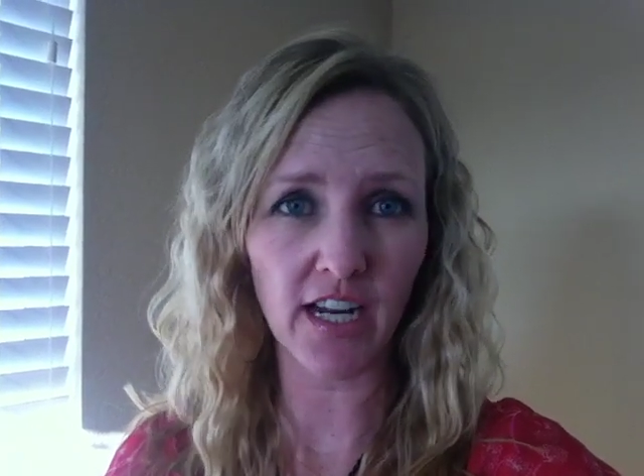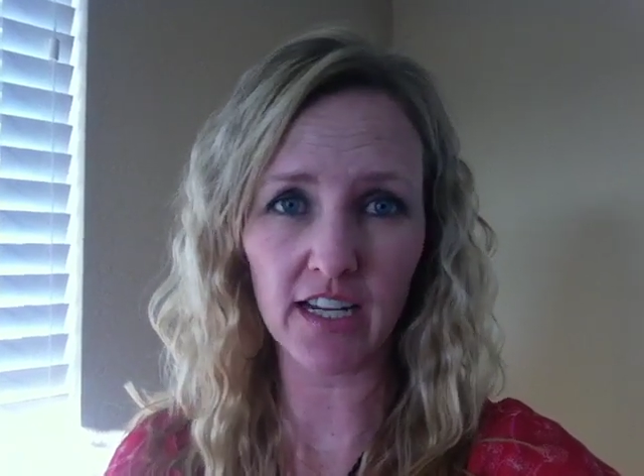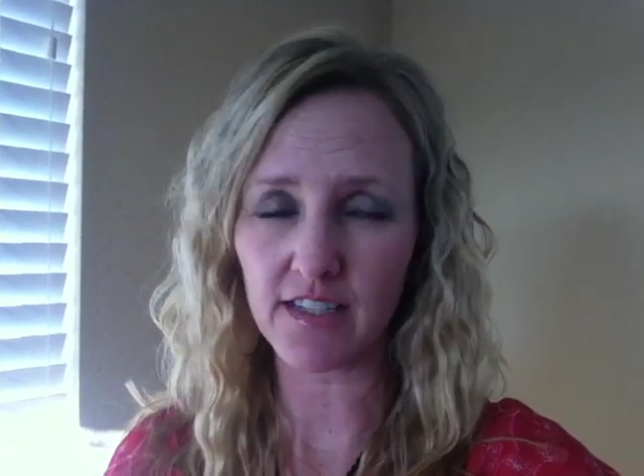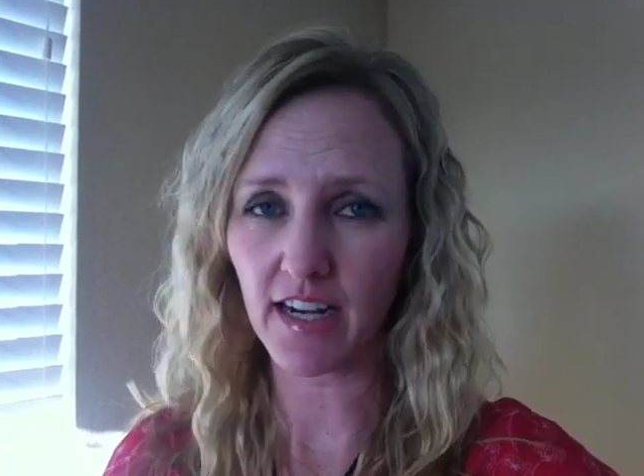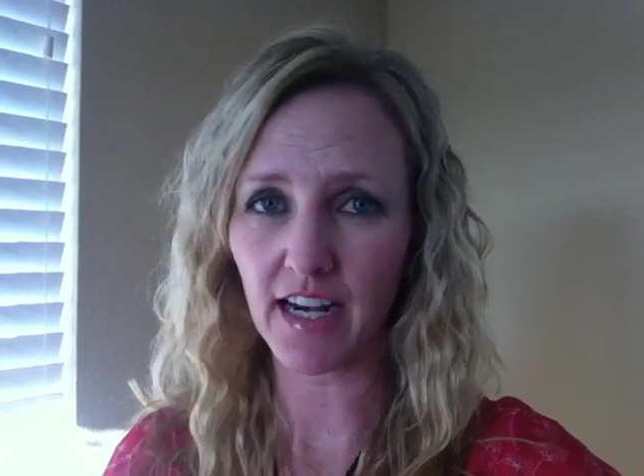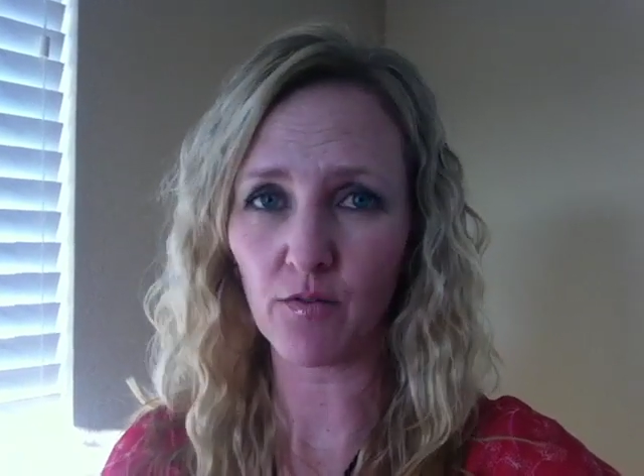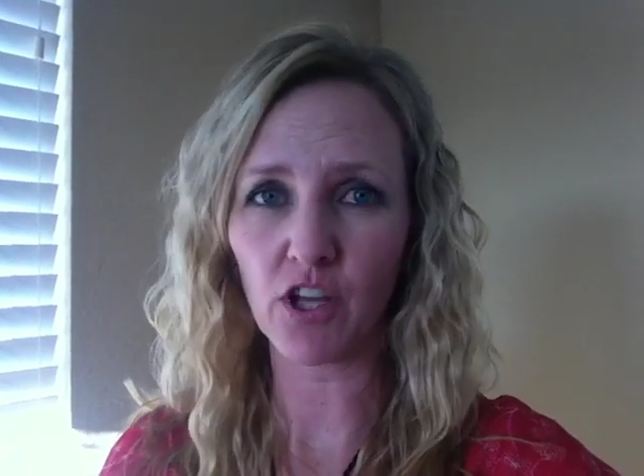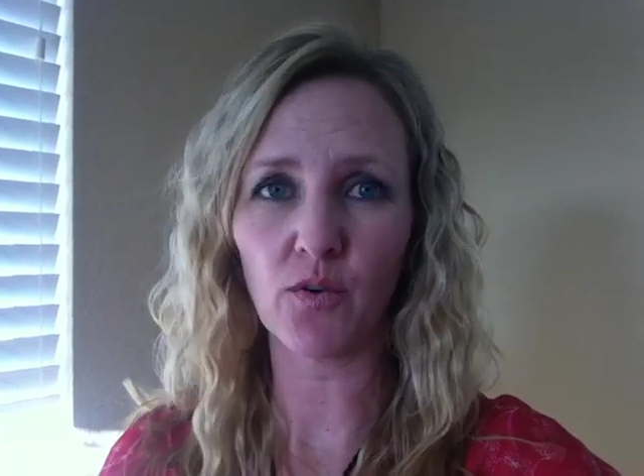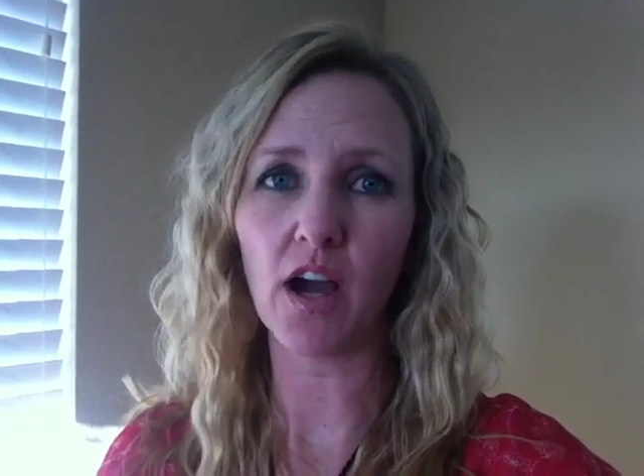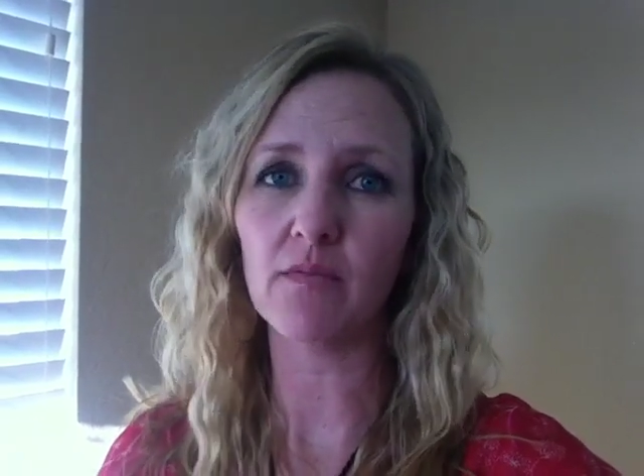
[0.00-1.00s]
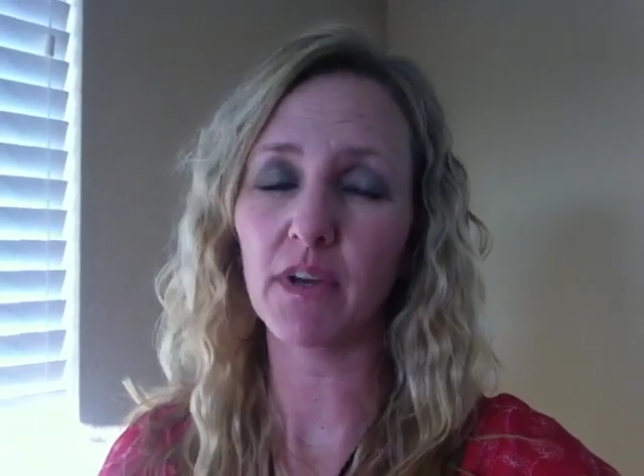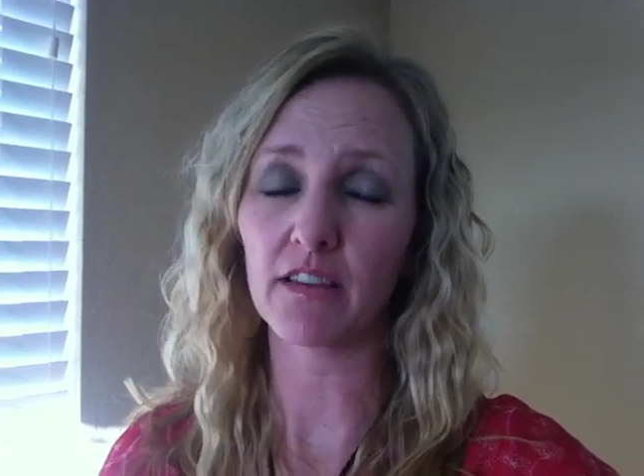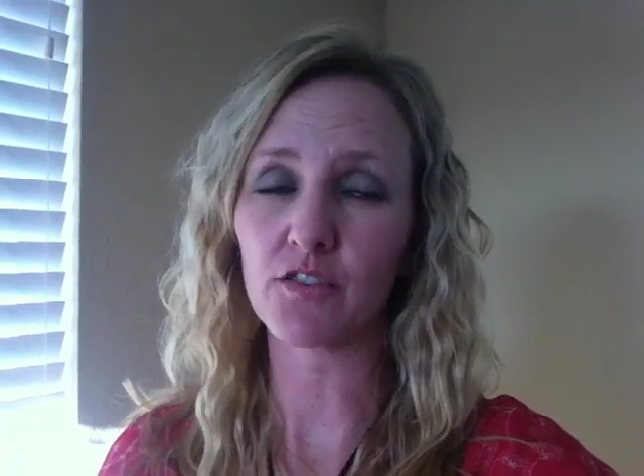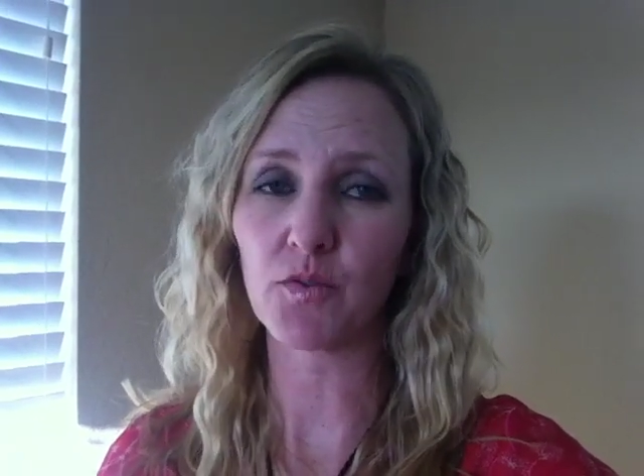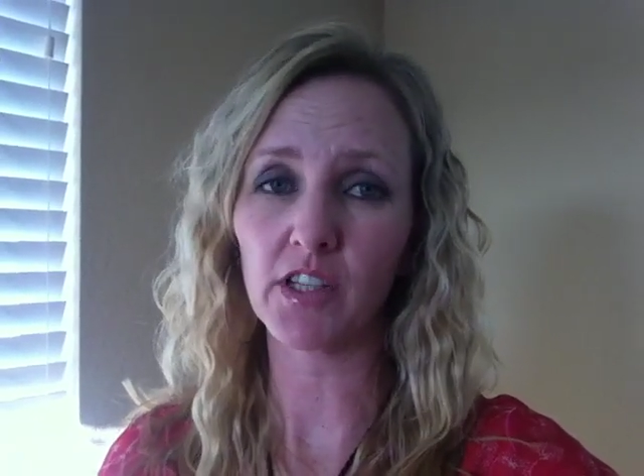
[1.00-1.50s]
and I decided I would go out and
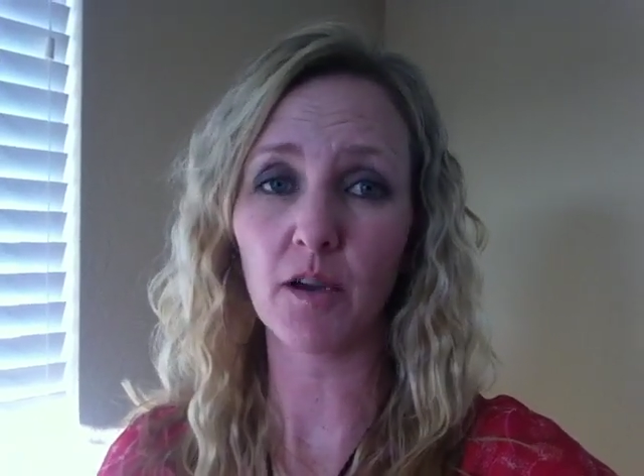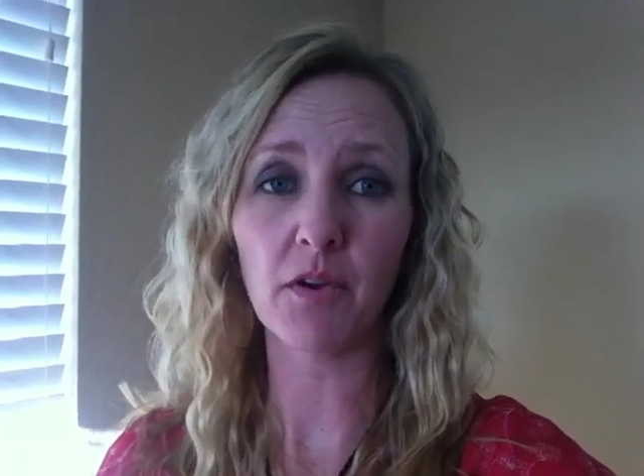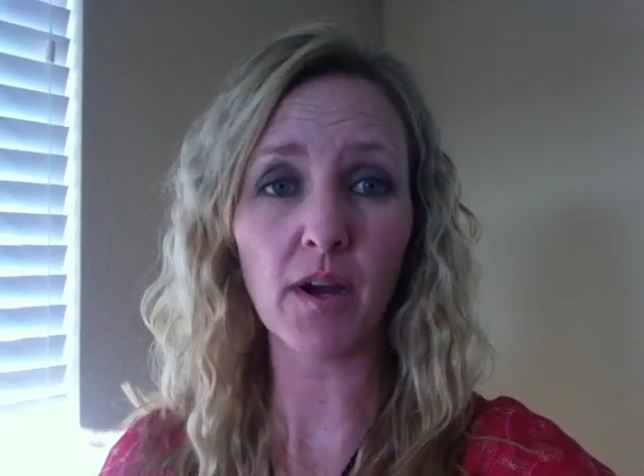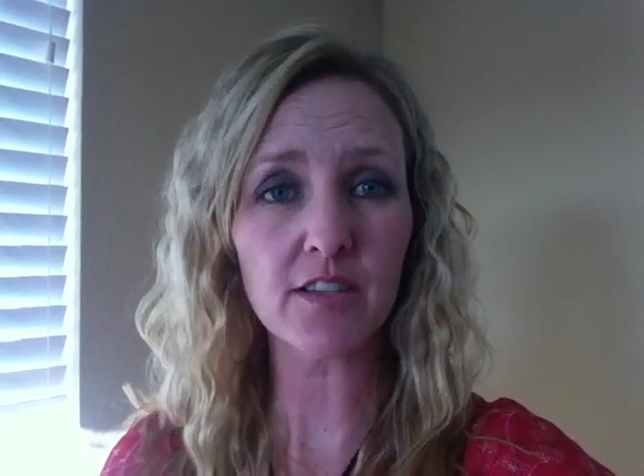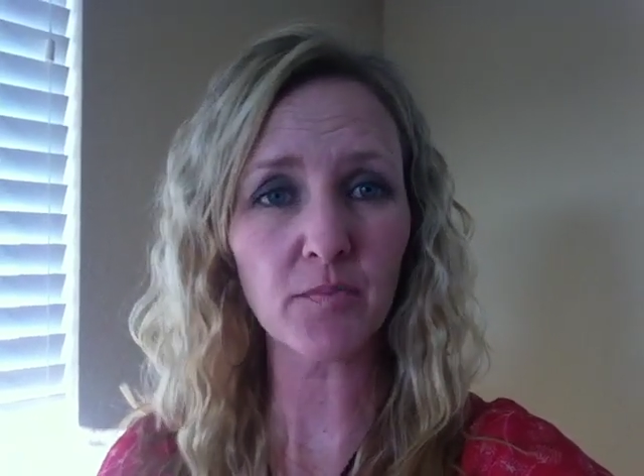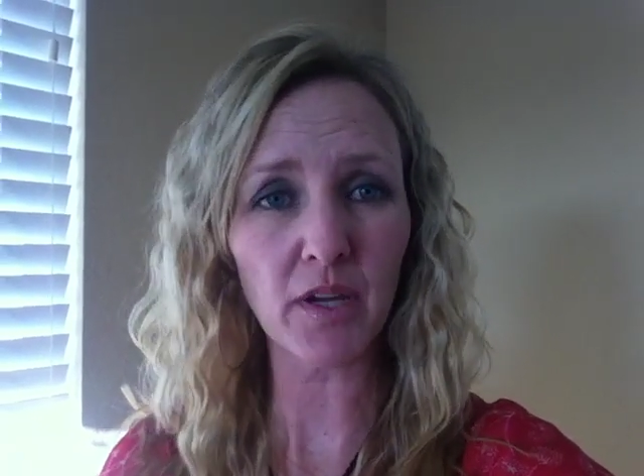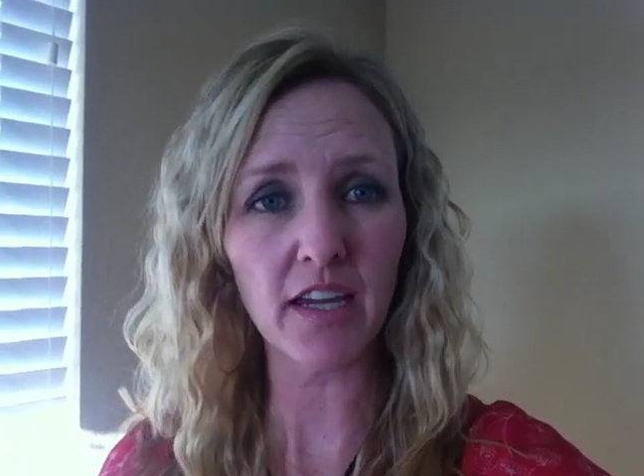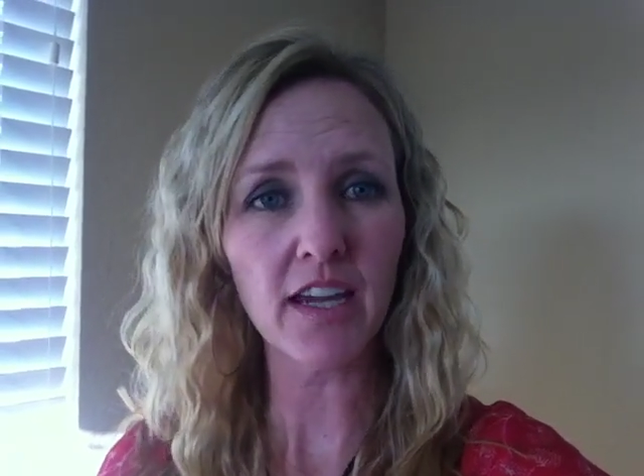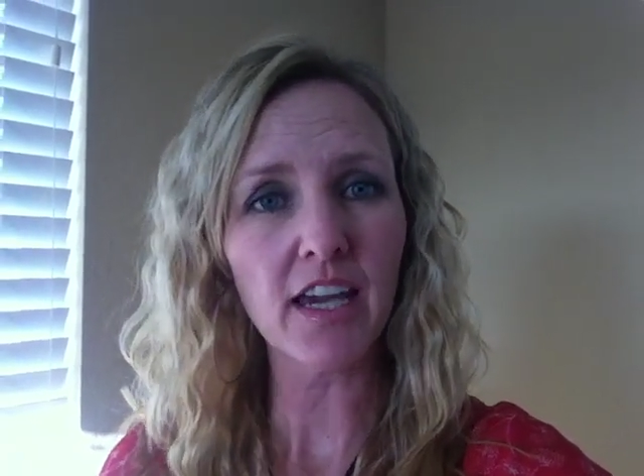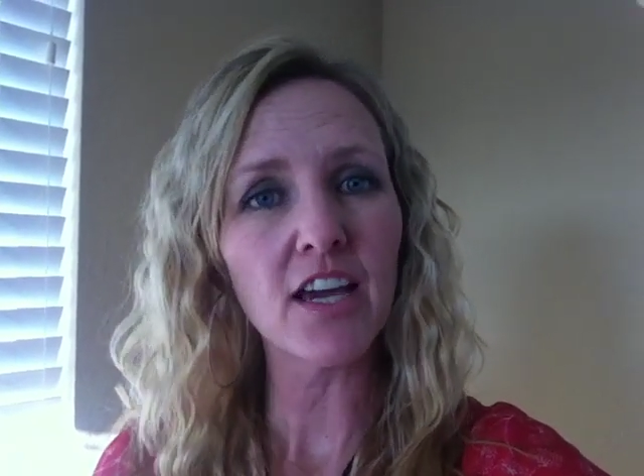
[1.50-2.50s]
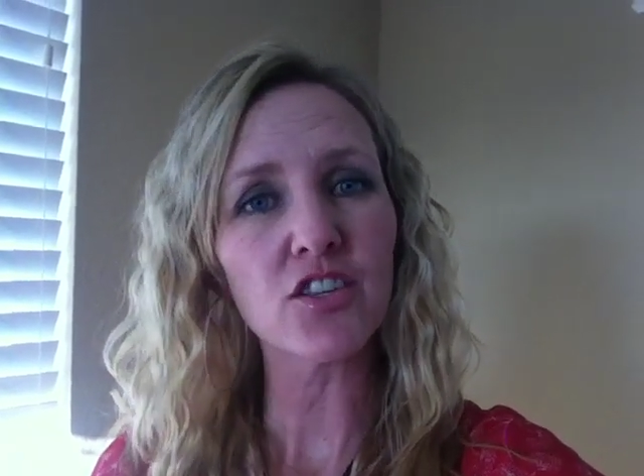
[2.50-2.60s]
make this really yummy recipe.